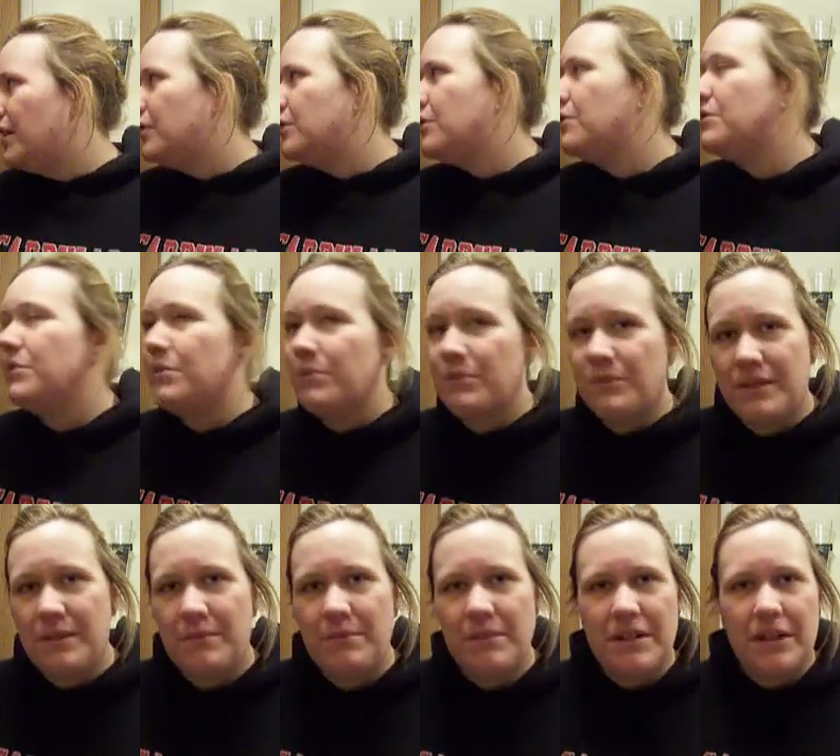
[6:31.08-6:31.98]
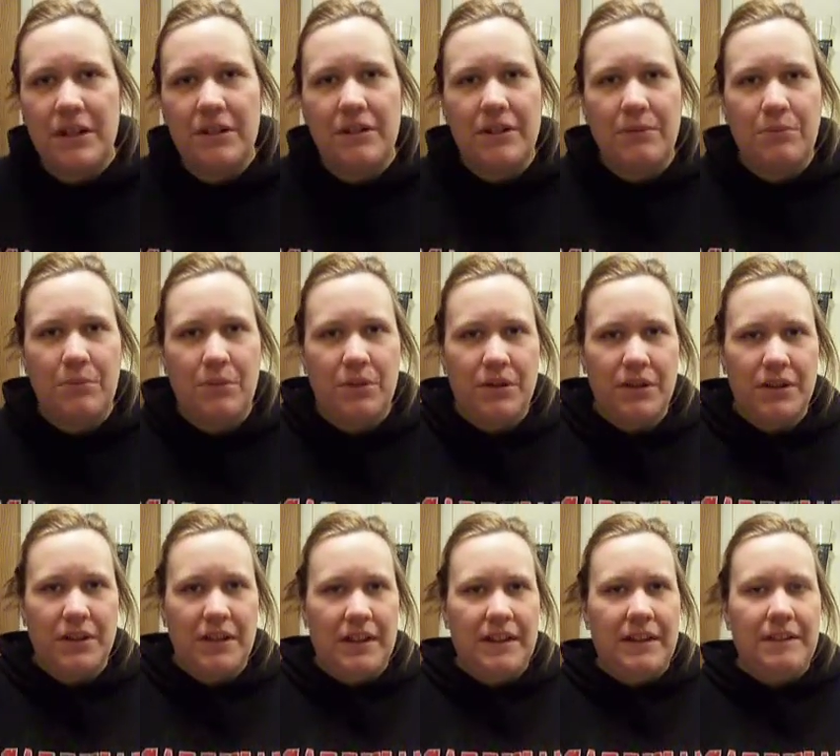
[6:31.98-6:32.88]
go through cemetery work,
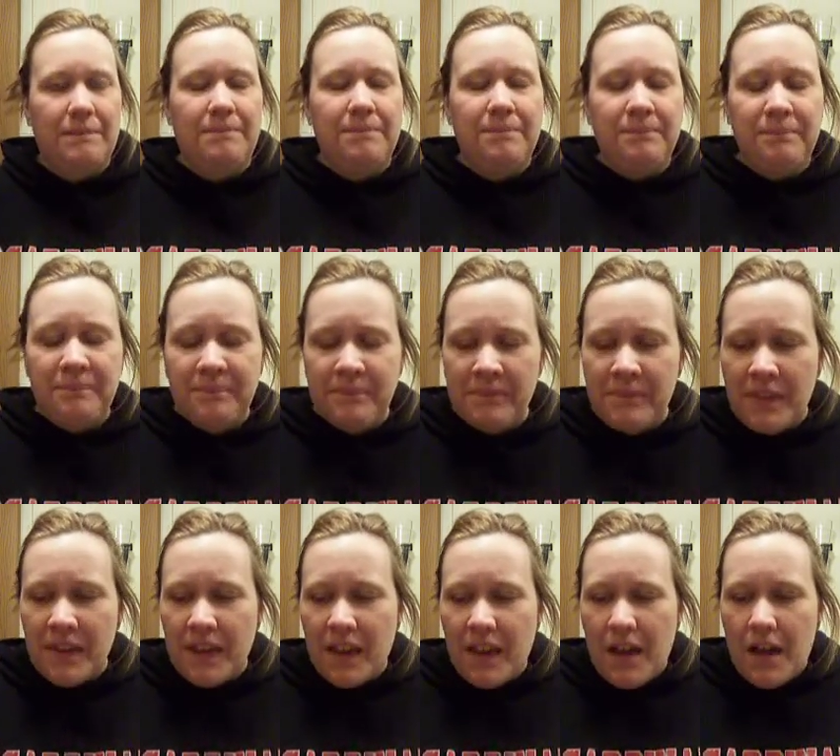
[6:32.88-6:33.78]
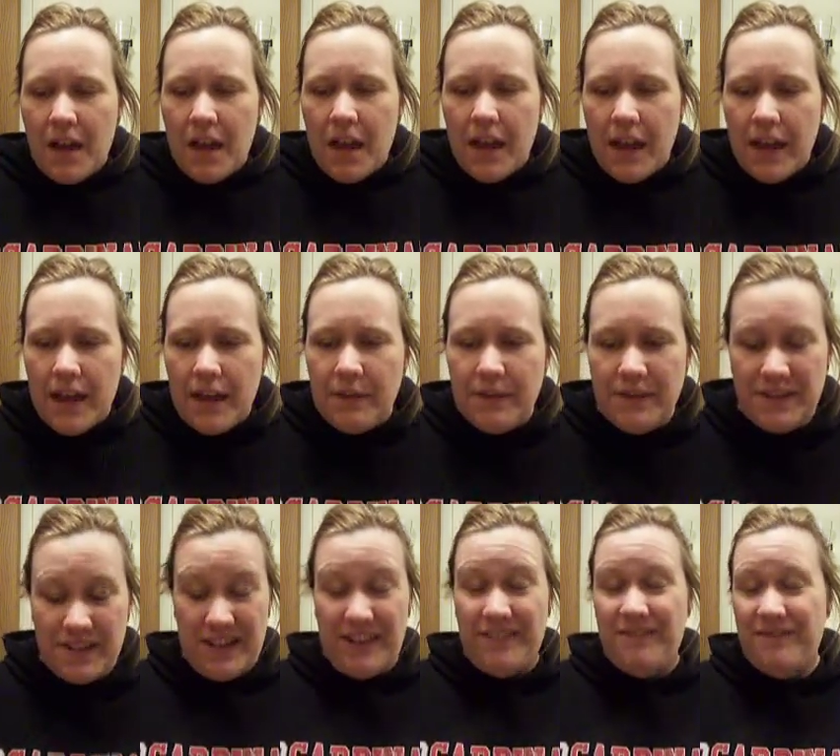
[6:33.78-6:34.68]
and it was
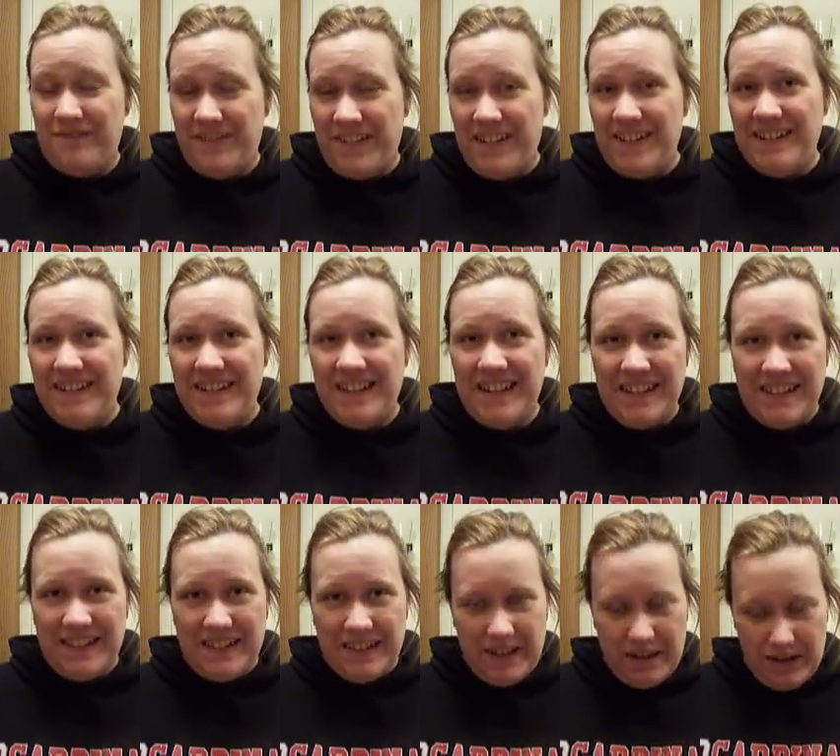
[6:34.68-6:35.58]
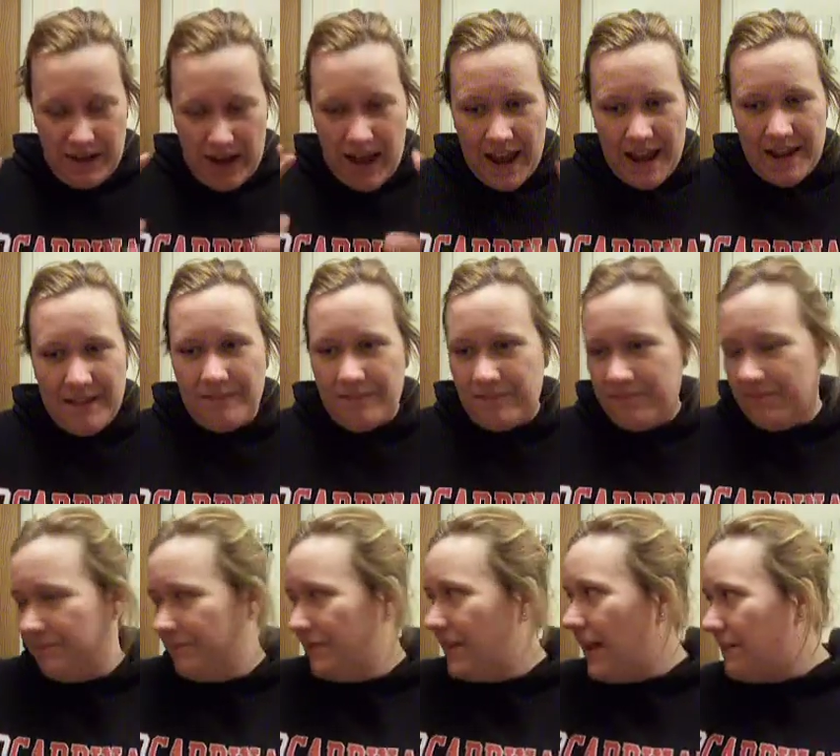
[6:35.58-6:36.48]
kind of fun because I
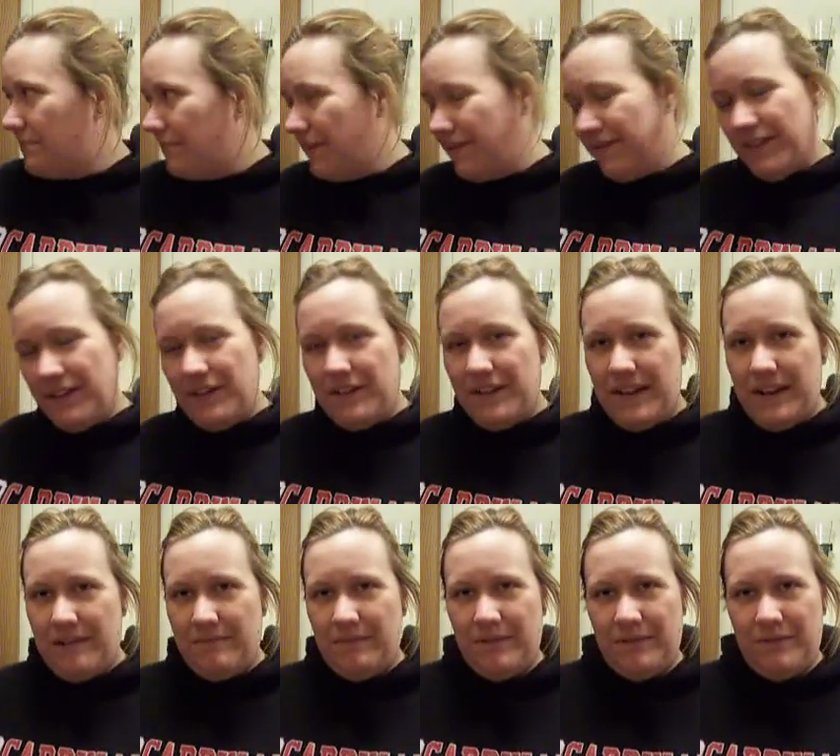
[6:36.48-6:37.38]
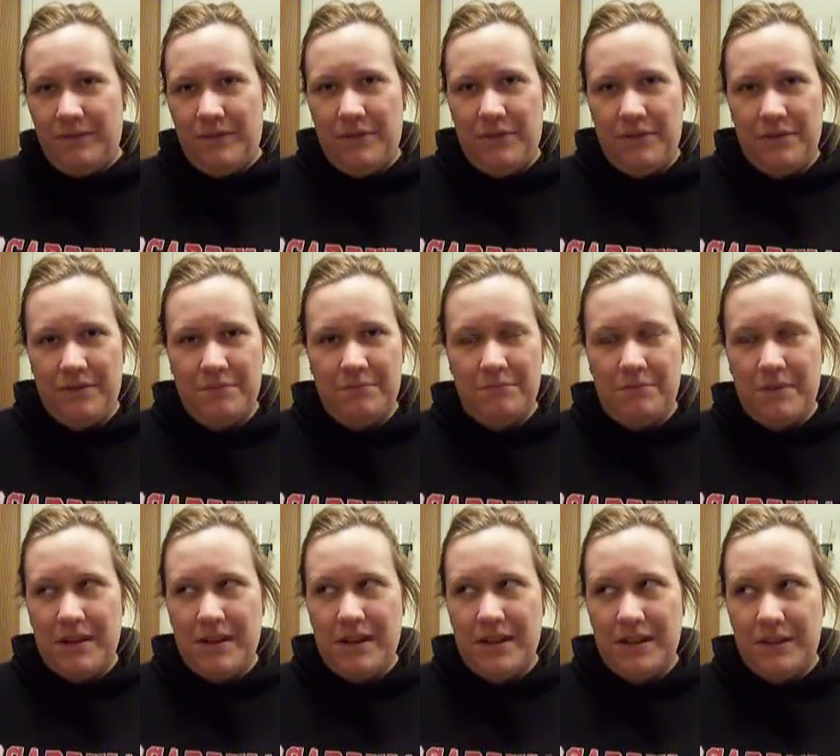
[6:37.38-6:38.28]
got my video camera for
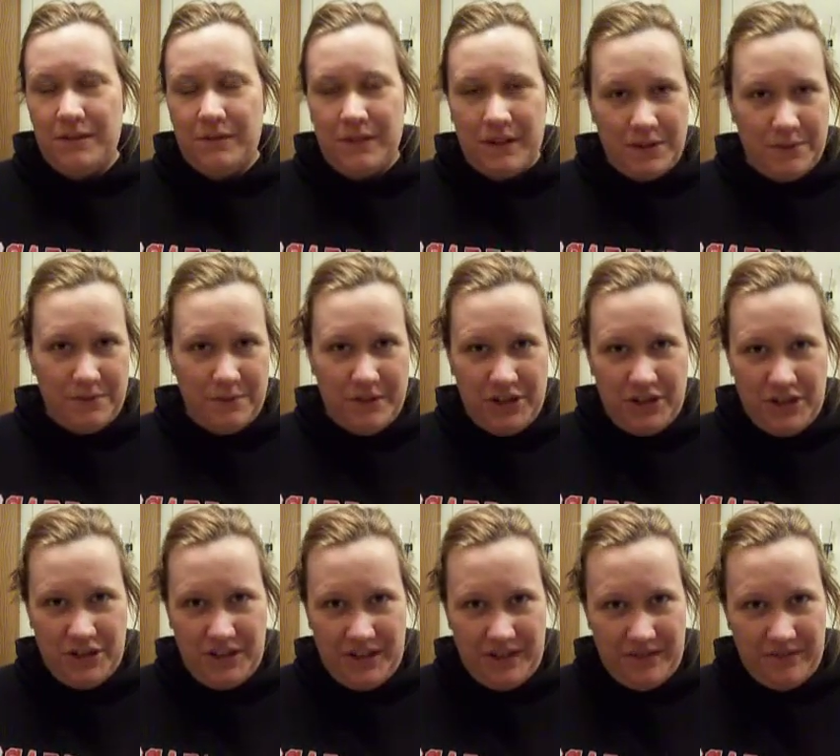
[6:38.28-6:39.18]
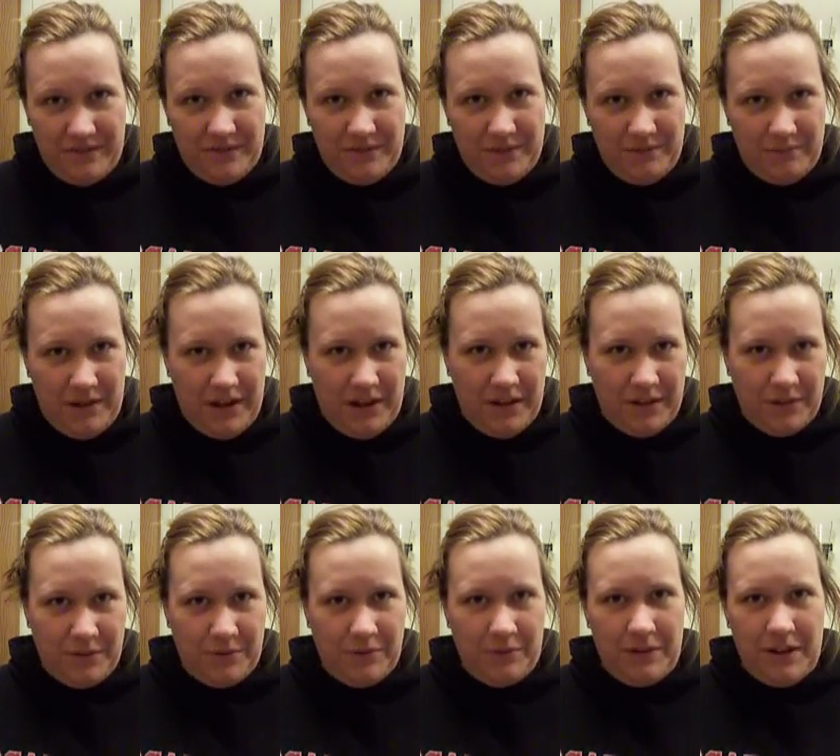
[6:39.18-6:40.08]
my graduation gift, my high
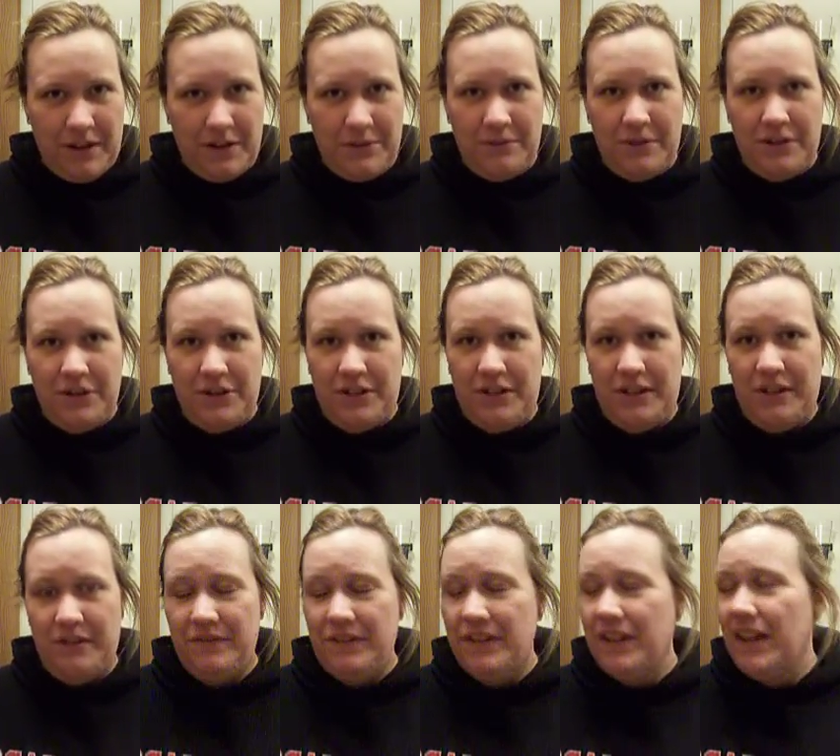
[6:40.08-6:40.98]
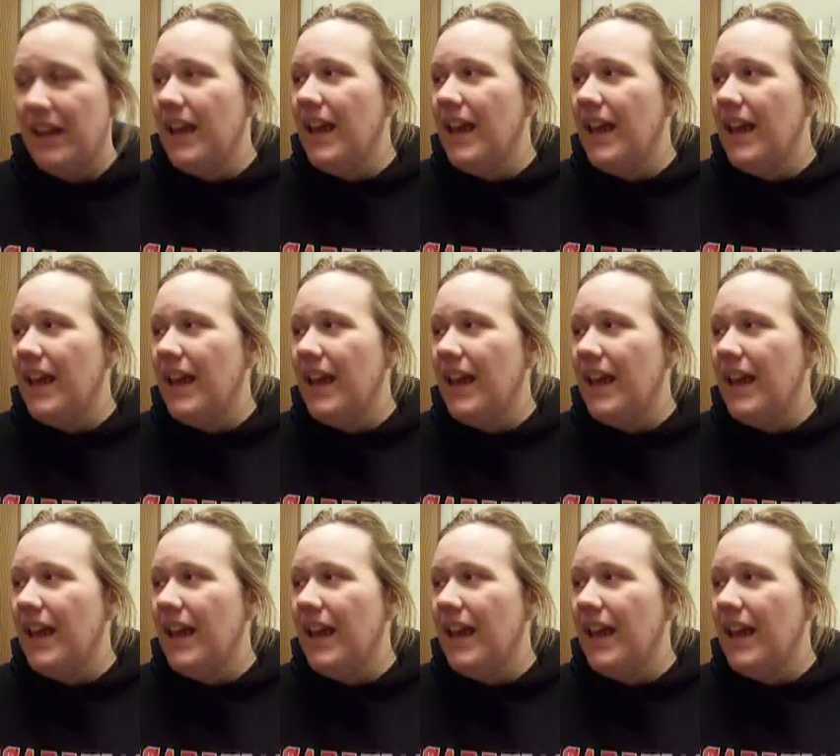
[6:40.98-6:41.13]
school graduation gift.